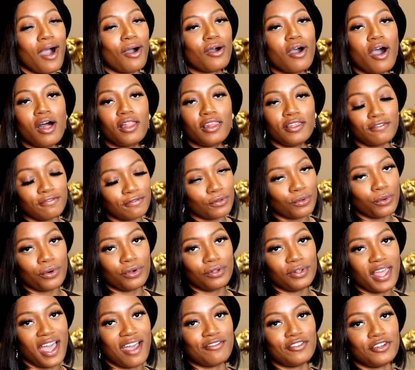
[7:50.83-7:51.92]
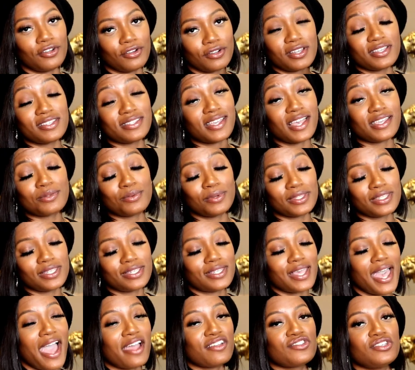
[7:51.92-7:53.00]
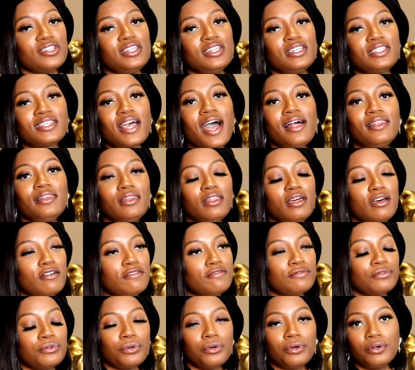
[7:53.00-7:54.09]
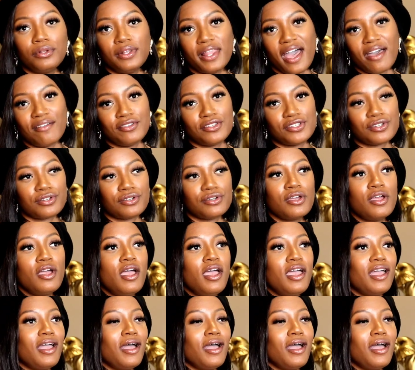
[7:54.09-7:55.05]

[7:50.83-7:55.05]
I'll call it floral lavender because that's what this actually is. I love floral lavender.